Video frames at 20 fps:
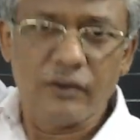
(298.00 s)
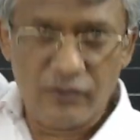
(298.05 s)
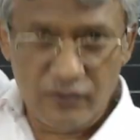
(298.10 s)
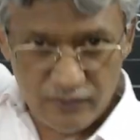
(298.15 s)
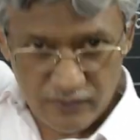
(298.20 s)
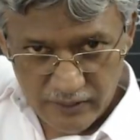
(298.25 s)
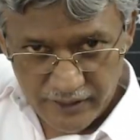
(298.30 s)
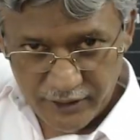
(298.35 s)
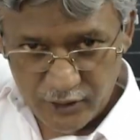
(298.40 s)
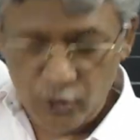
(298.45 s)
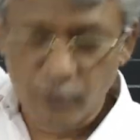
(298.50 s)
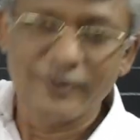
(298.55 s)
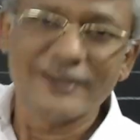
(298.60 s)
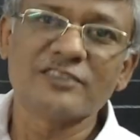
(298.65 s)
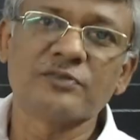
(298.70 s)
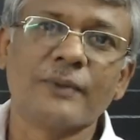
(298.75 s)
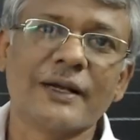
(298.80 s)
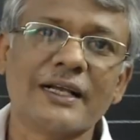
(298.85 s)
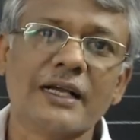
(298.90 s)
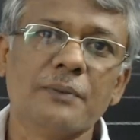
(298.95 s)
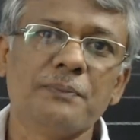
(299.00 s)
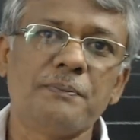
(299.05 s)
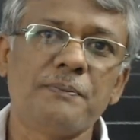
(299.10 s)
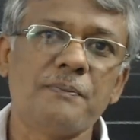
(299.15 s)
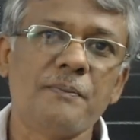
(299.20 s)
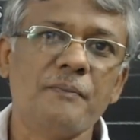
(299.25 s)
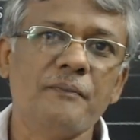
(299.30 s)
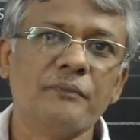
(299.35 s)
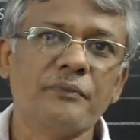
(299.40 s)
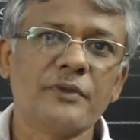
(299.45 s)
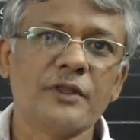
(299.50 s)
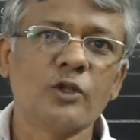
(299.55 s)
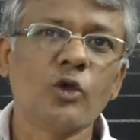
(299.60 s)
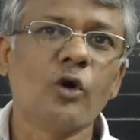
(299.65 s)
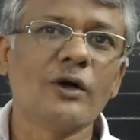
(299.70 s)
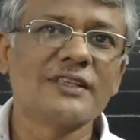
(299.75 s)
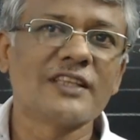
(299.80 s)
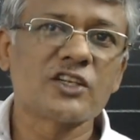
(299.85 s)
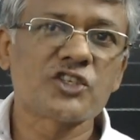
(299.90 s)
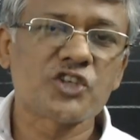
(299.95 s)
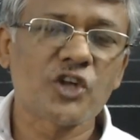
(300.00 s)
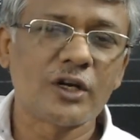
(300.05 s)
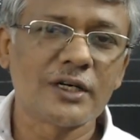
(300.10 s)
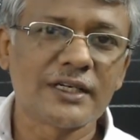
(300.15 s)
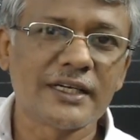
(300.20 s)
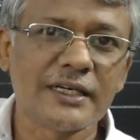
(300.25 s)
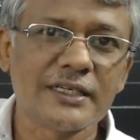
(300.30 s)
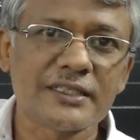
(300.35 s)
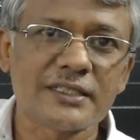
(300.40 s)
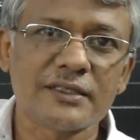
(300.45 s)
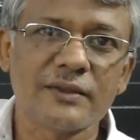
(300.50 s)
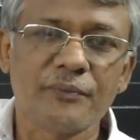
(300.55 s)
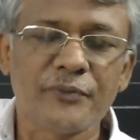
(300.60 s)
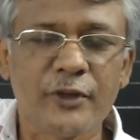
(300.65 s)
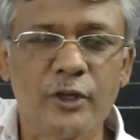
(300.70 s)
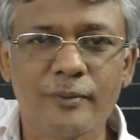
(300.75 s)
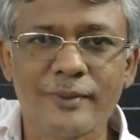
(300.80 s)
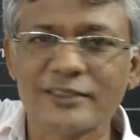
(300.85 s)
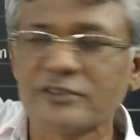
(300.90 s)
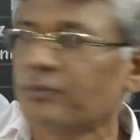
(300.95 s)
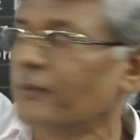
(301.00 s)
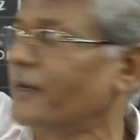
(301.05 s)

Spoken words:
You must mug up. No other shortcut. You must mug